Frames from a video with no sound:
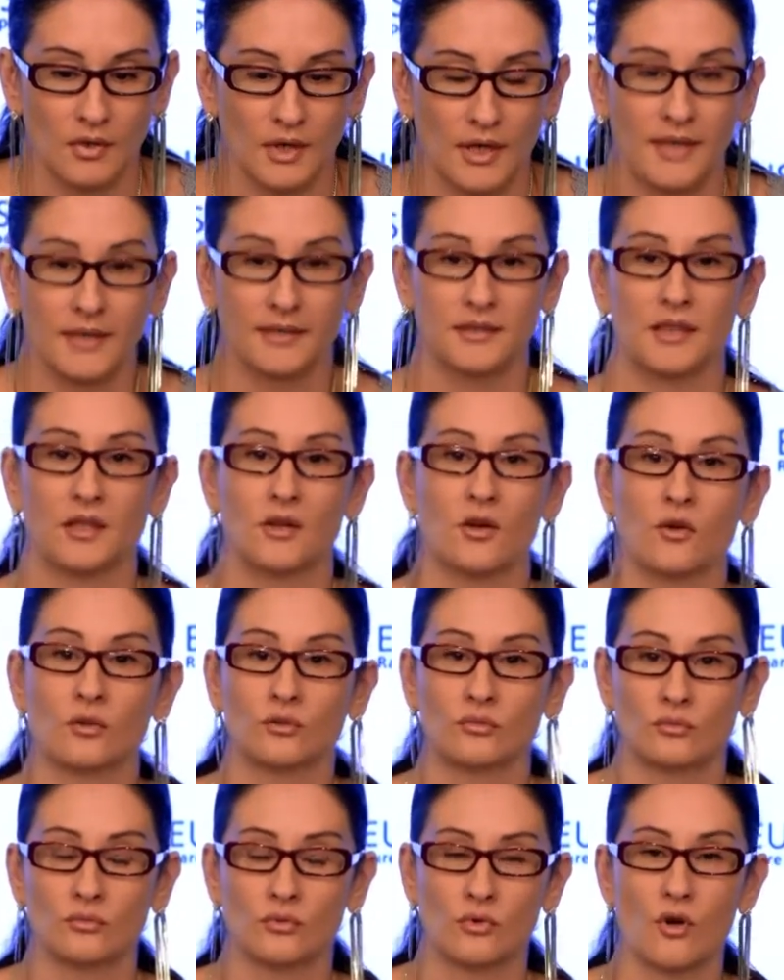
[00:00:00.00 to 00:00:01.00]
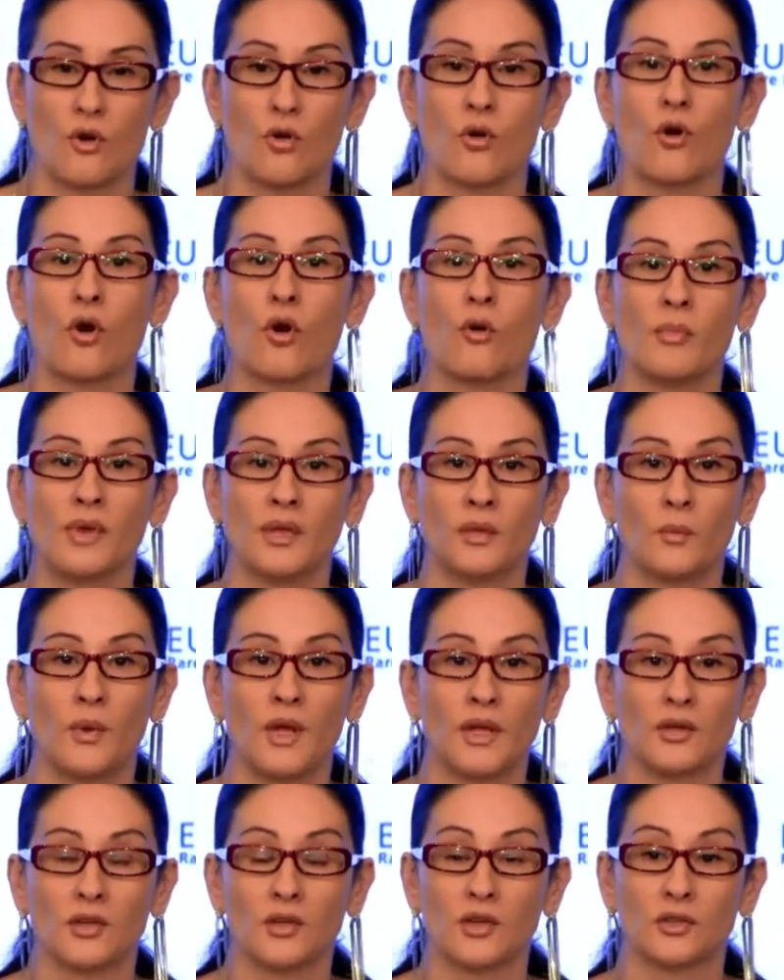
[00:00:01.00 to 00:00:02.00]
Lady, go home and
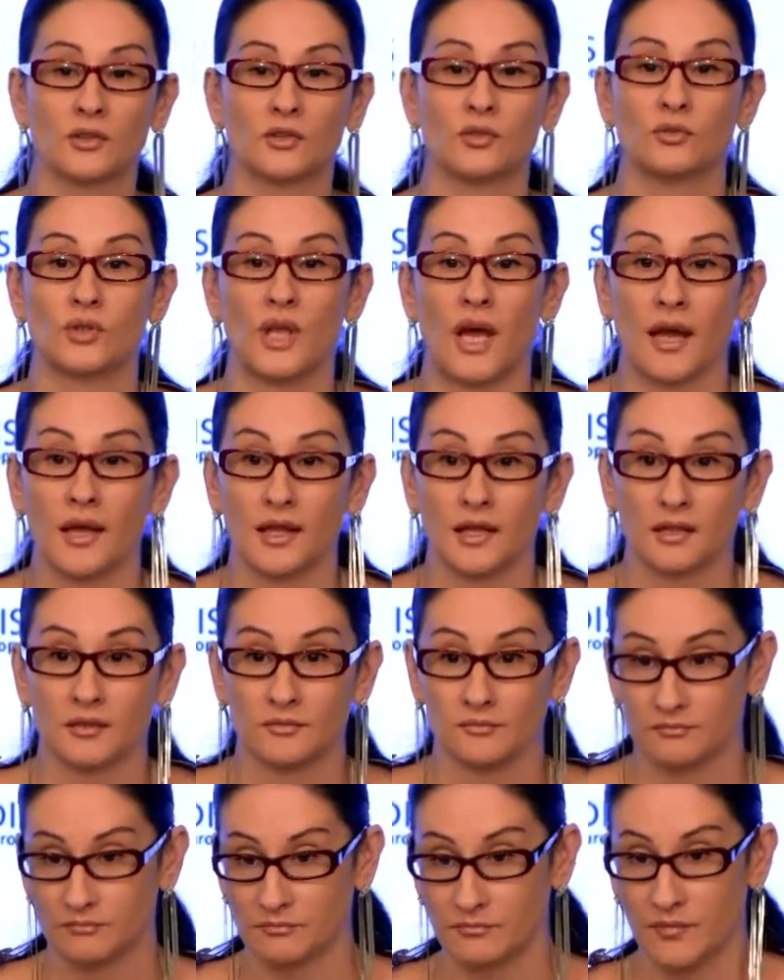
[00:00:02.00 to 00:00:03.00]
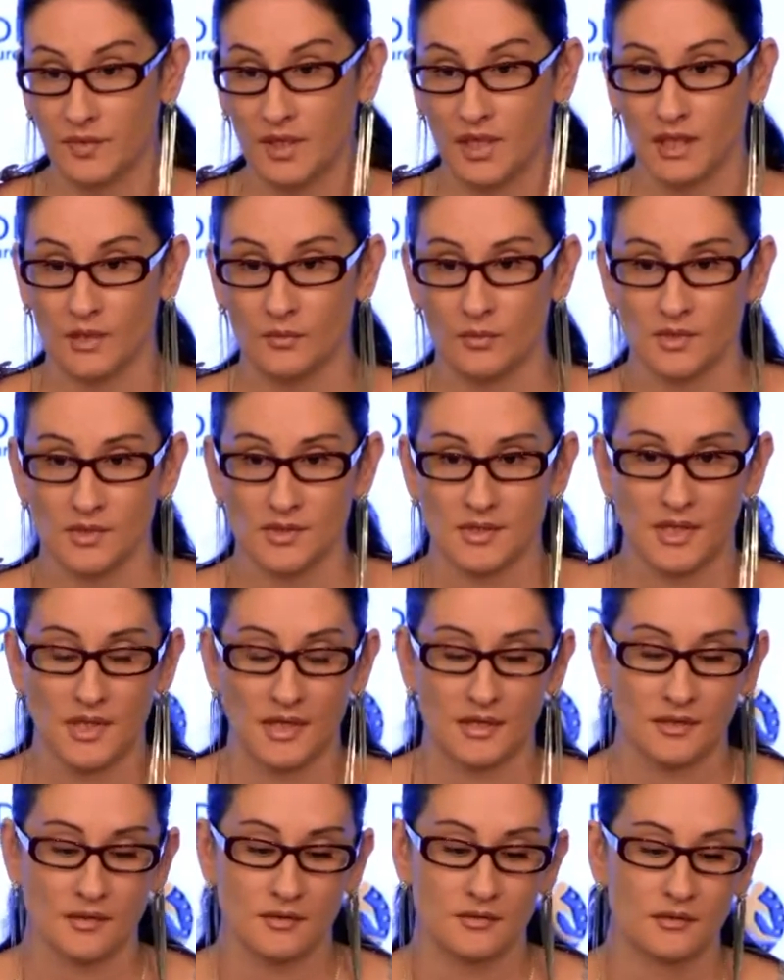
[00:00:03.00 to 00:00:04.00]
wait her to die. That was
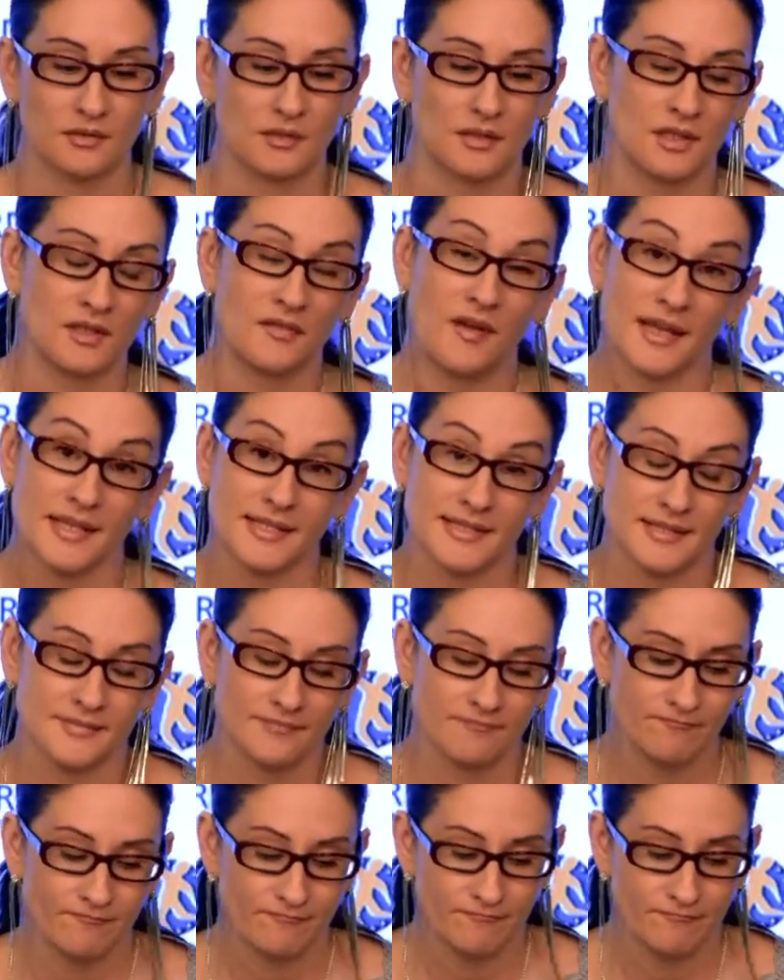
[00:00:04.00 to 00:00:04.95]
their advice.